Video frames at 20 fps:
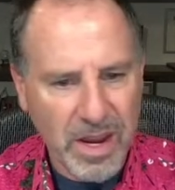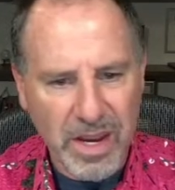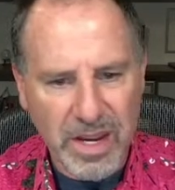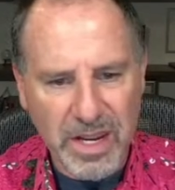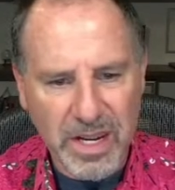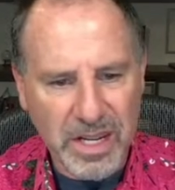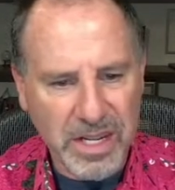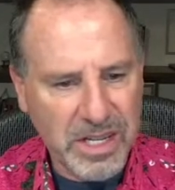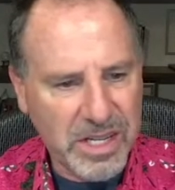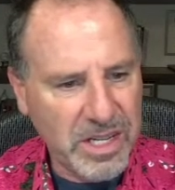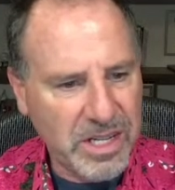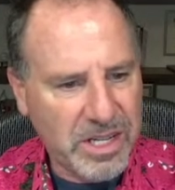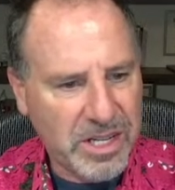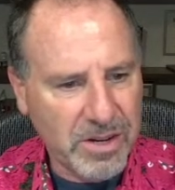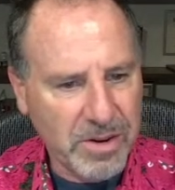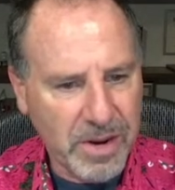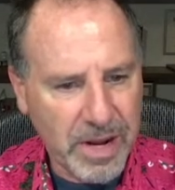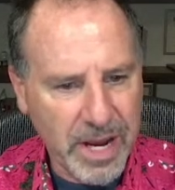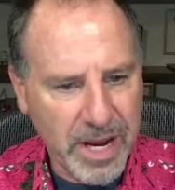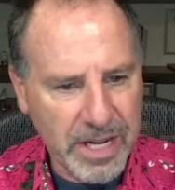You can see
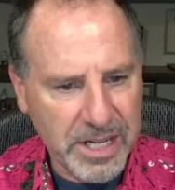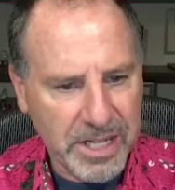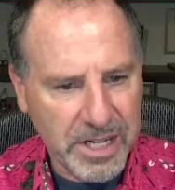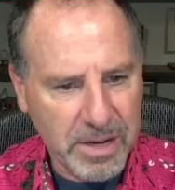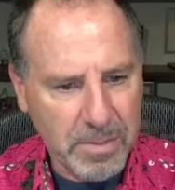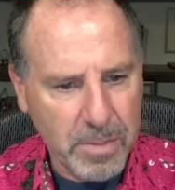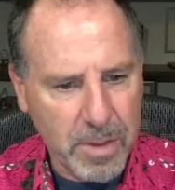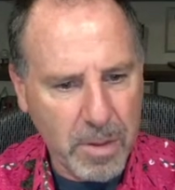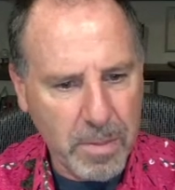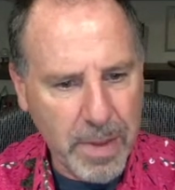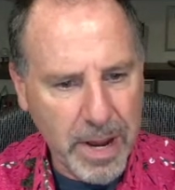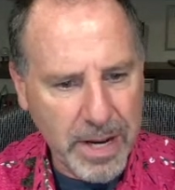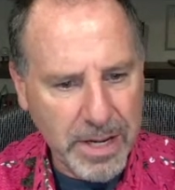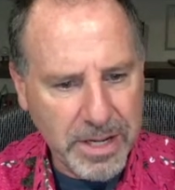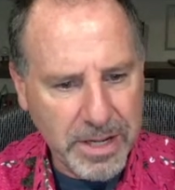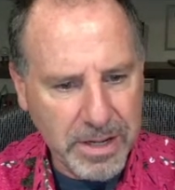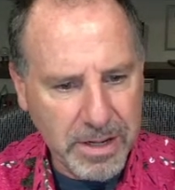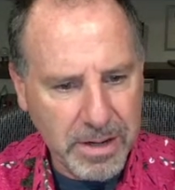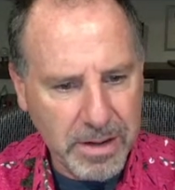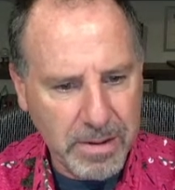stochastic
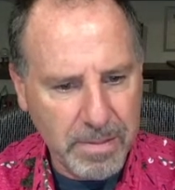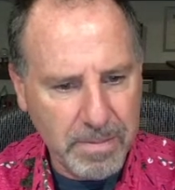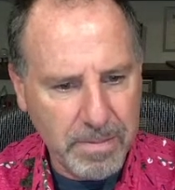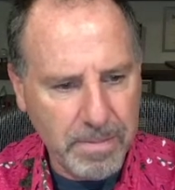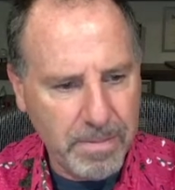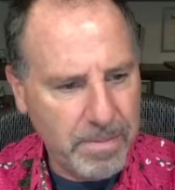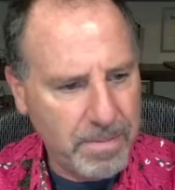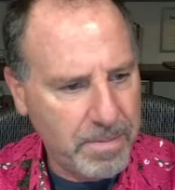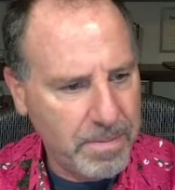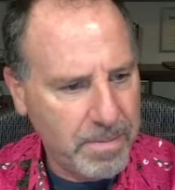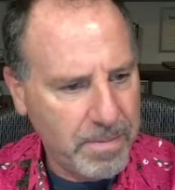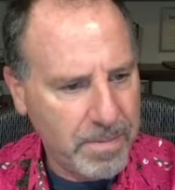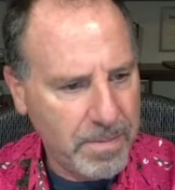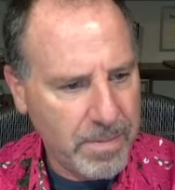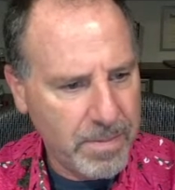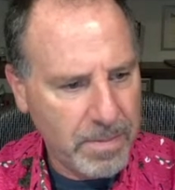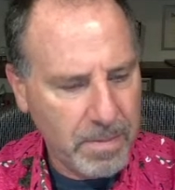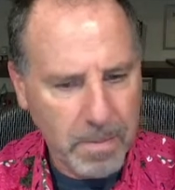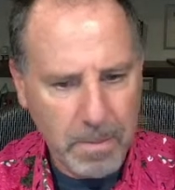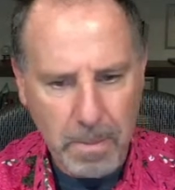momentum.
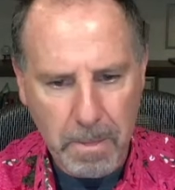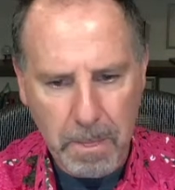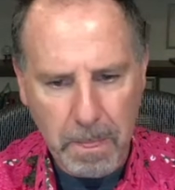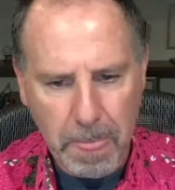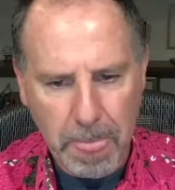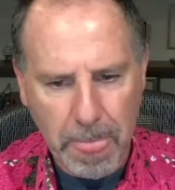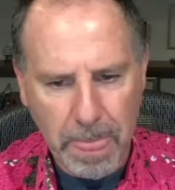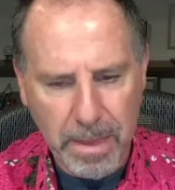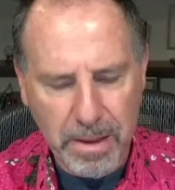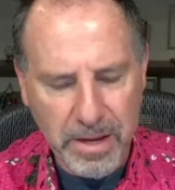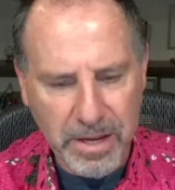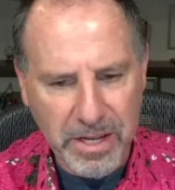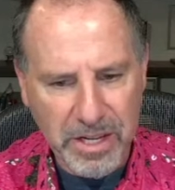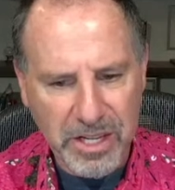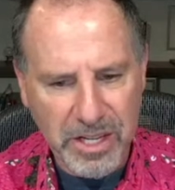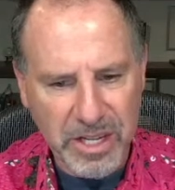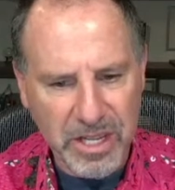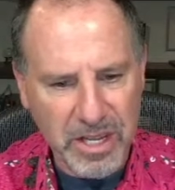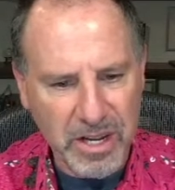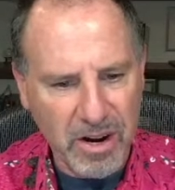You can
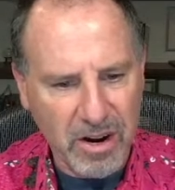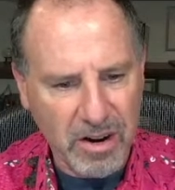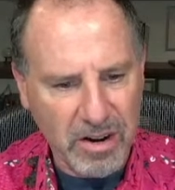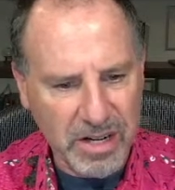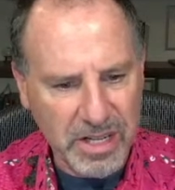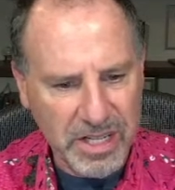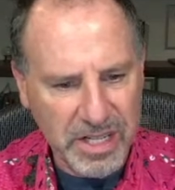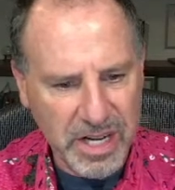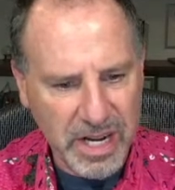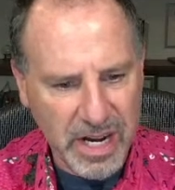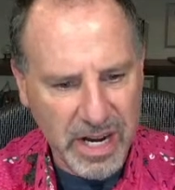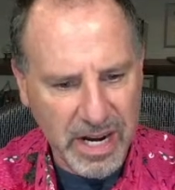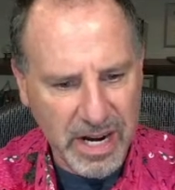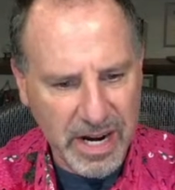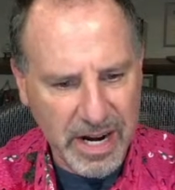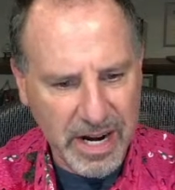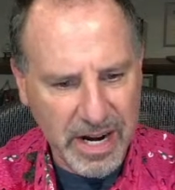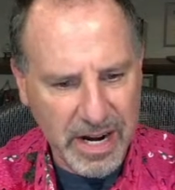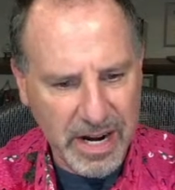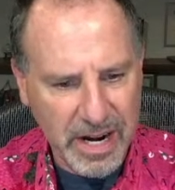see the
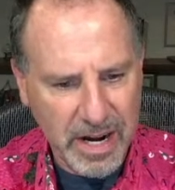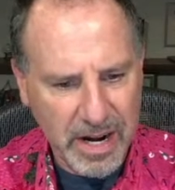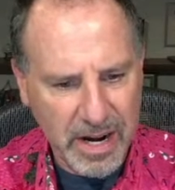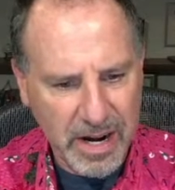RSI.